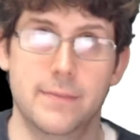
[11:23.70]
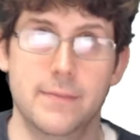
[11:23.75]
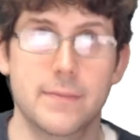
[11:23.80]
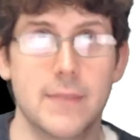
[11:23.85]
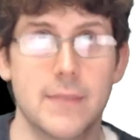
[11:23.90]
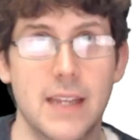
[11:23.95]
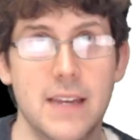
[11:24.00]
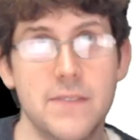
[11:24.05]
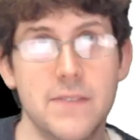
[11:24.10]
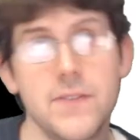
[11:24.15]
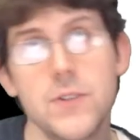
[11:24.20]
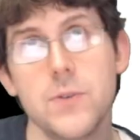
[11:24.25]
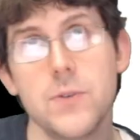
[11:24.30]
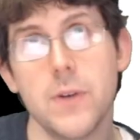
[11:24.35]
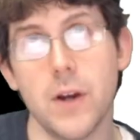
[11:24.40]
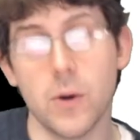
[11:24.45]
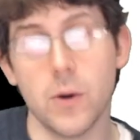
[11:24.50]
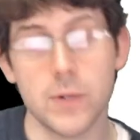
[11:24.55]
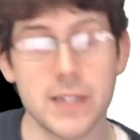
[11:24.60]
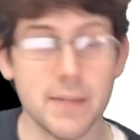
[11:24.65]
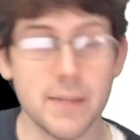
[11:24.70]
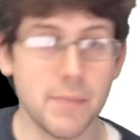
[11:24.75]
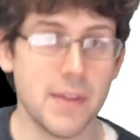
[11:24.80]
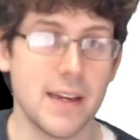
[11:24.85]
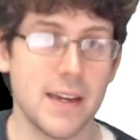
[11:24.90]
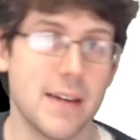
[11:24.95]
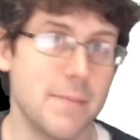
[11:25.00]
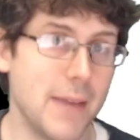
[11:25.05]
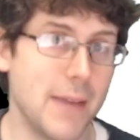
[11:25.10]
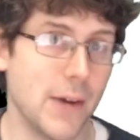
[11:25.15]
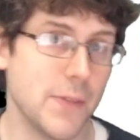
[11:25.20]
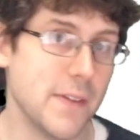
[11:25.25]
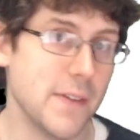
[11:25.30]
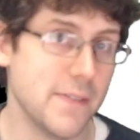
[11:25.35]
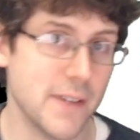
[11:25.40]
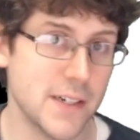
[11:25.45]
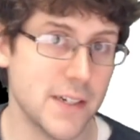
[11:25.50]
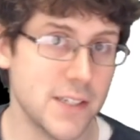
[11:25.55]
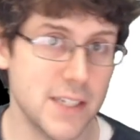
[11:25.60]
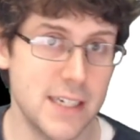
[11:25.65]
if you know something about the
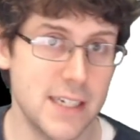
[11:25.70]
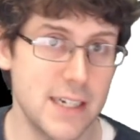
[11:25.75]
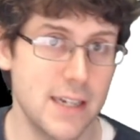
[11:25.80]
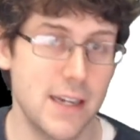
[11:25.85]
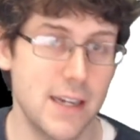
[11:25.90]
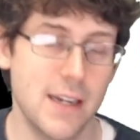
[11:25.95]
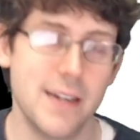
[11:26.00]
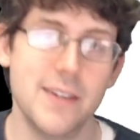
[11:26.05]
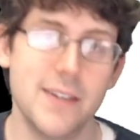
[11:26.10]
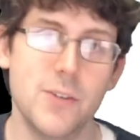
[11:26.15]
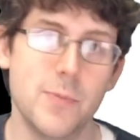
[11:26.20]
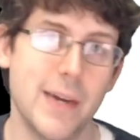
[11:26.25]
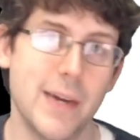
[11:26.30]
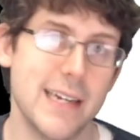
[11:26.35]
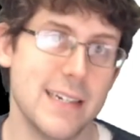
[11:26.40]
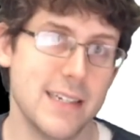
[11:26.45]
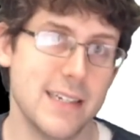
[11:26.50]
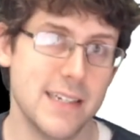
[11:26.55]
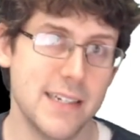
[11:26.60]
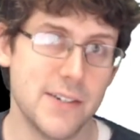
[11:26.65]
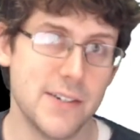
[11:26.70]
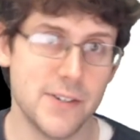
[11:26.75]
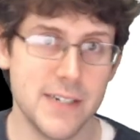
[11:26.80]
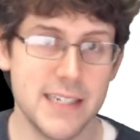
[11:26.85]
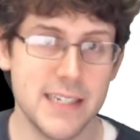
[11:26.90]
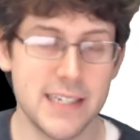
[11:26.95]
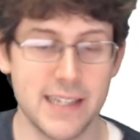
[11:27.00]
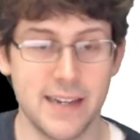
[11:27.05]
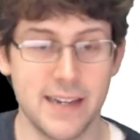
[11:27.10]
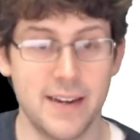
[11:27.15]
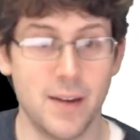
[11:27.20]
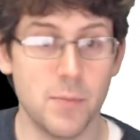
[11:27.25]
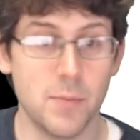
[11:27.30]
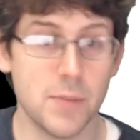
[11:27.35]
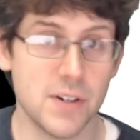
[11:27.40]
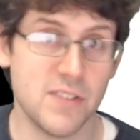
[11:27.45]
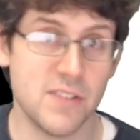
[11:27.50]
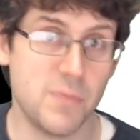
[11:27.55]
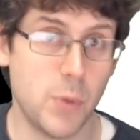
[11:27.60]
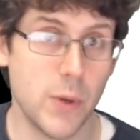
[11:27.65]
function, you might decrease the
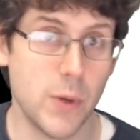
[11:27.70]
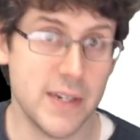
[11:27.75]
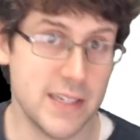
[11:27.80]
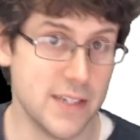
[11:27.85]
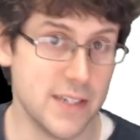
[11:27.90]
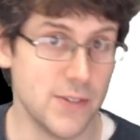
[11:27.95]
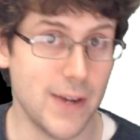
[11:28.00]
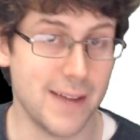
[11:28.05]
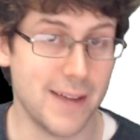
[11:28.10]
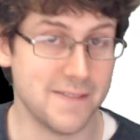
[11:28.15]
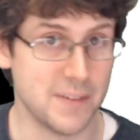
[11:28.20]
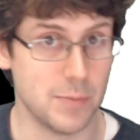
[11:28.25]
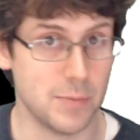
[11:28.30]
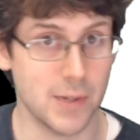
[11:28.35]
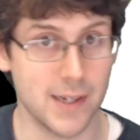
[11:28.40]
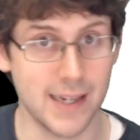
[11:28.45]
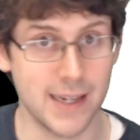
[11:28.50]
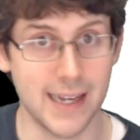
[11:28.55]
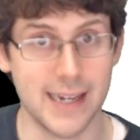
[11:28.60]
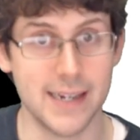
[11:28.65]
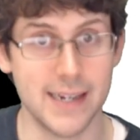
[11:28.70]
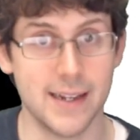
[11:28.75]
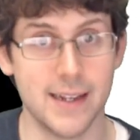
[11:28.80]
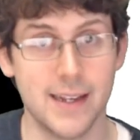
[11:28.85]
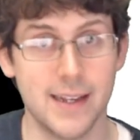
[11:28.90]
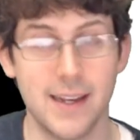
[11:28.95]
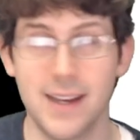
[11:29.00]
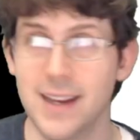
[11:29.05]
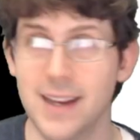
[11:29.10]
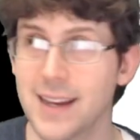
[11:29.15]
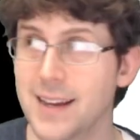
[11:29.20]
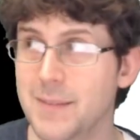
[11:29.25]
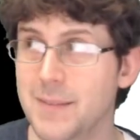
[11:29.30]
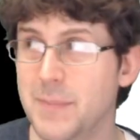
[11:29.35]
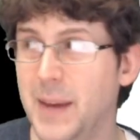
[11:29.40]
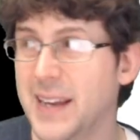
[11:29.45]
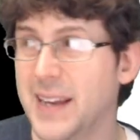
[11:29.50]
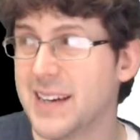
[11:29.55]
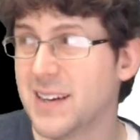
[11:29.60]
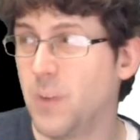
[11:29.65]
number of points you have to plug in.
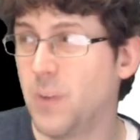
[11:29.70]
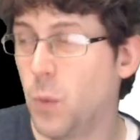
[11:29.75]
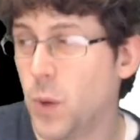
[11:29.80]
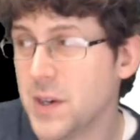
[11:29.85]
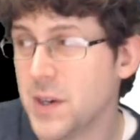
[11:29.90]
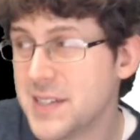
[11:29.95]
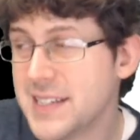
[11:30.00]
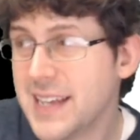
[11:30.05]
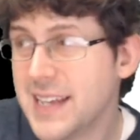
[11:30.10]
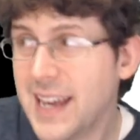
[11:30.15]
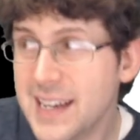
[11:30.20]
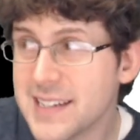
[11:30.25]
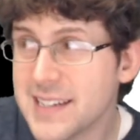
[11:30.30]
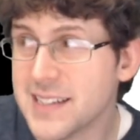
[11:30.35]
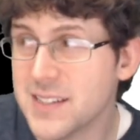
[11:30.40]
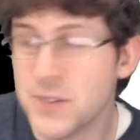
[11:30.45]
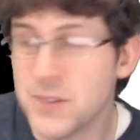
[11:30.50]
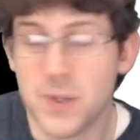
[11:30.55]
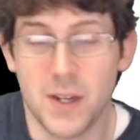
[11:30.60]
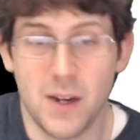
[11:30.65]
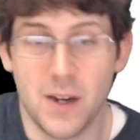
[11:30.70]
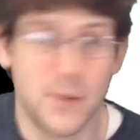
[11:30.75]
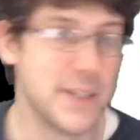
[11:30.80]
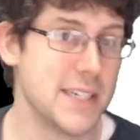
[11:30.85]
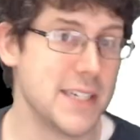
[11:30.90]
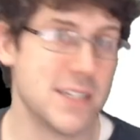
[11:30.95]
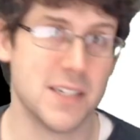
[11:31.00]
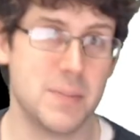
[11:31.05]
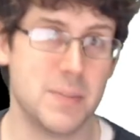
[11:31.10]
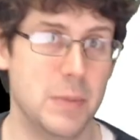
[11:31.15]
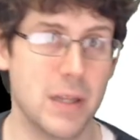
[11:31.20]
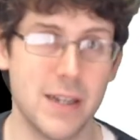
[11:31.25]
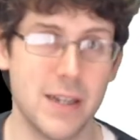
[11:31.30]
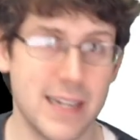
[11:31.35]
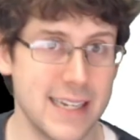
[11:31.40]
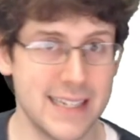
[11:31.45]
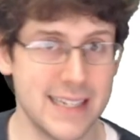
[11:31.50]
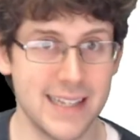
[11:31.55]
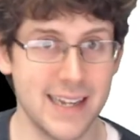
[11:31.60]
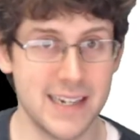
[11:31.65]
But worst case, you could always just plug
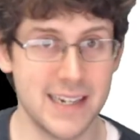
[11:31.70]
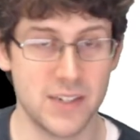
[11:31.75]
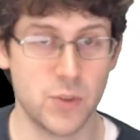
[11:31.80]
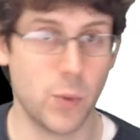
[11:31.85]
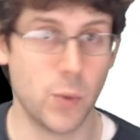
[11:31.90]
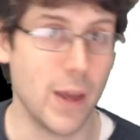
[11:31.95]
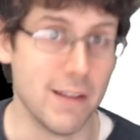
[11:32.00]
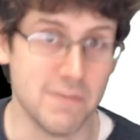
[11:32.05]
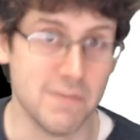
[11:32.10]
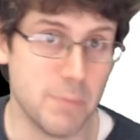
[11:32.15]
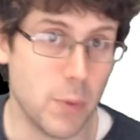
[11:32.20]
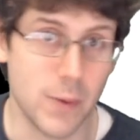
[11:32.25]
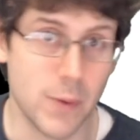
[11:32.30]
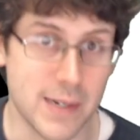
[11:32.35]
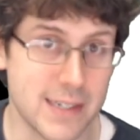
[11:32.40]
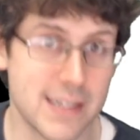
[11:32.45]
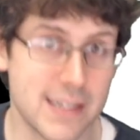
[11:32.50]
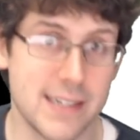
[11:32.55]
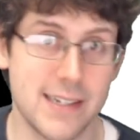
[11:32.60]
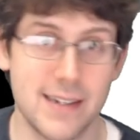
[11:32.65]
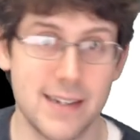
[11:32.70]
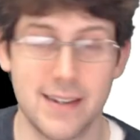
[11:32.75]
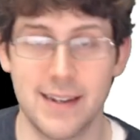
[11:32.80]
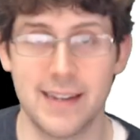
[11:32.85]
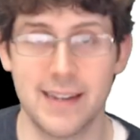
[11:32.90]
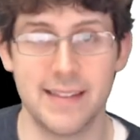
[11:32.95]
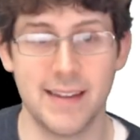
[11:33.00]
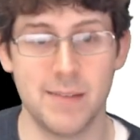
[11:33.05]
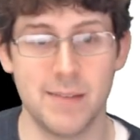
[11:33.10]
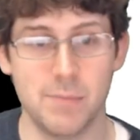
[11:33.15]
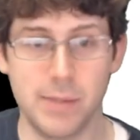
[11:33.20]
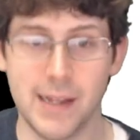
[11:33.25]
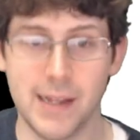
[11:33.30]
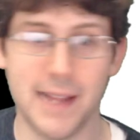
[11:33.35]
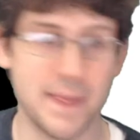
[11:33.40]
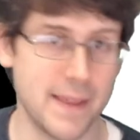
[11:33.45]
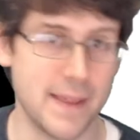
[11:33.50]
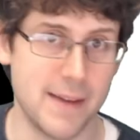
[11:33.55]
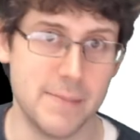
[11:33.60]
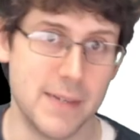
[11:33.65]
in like 12 points and then
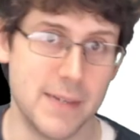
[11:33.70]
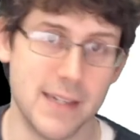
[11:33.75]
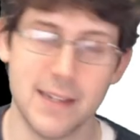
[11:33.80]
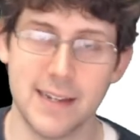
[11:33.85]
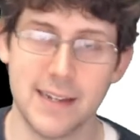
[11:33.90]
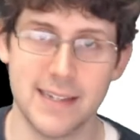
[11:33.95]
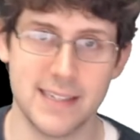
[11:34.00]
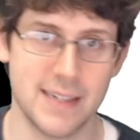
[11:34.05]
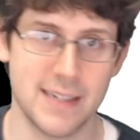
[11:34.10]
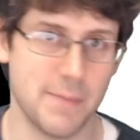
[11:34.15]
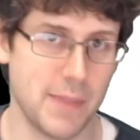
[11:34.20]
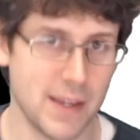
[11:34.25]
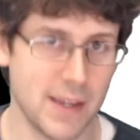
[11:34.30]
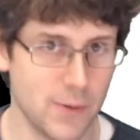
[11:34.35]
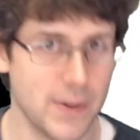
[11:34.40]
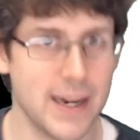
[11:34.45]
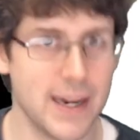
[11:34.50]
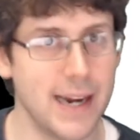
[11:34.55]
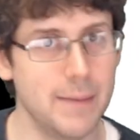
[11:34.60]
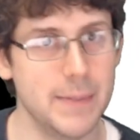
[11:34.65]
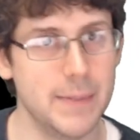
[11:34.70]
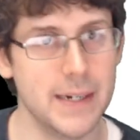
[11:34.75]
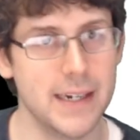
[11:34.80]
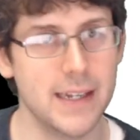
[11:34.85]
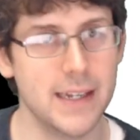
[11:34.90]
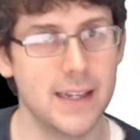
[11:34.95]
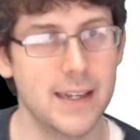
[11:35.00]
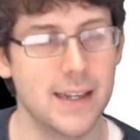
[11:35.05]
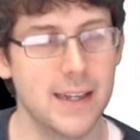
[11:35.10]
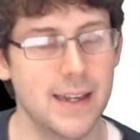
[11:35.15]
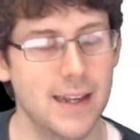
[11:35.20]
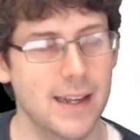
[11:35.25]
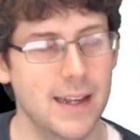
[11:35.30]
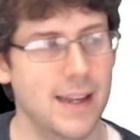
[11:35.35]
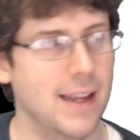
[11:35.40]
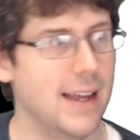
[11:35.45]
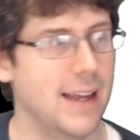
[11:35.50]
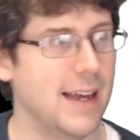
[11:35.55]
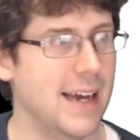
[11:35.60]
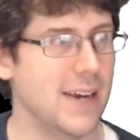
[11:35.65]
plot them, and something would happen.
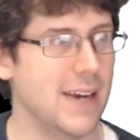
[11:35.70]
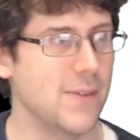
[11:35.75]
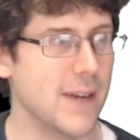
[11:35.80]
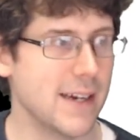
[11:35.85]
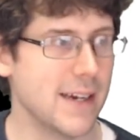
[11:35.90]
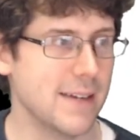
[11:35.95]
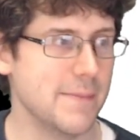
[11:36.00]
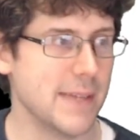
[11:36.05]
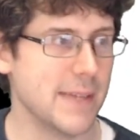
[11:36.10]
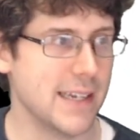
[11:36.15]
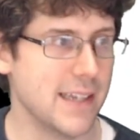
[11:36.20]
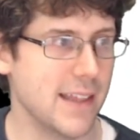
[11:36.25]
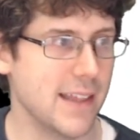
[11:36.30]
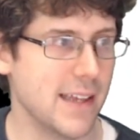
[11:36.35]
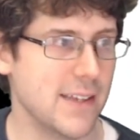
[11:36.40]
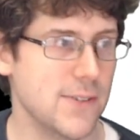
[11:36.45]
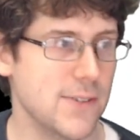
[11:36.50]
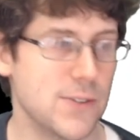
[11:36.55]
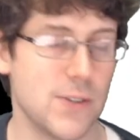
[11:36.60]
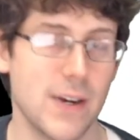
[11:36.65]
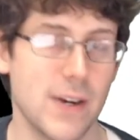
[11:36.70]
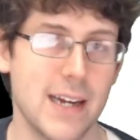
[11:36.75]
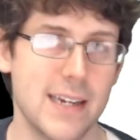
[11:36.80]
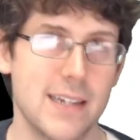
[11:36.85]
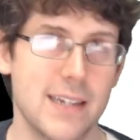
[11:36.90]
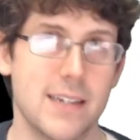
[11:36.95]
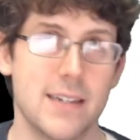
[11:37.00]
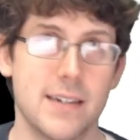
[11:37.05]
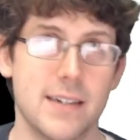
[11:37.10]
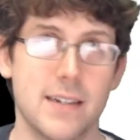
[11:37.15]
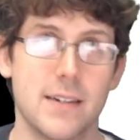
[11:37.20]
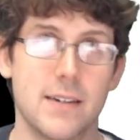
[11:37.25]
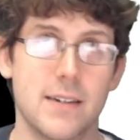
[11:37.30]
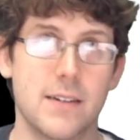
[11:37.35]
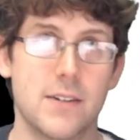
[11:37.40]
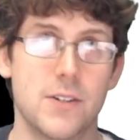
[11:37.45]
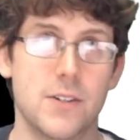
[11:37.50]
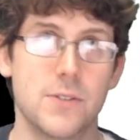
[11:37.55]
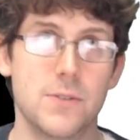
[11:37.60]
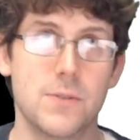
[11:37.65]
I recommend that you try
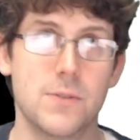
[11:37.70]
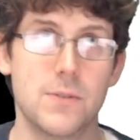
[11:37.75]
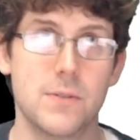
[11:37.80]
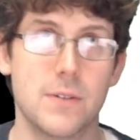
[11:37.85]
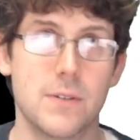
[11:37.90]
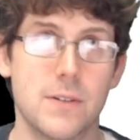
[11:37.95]
to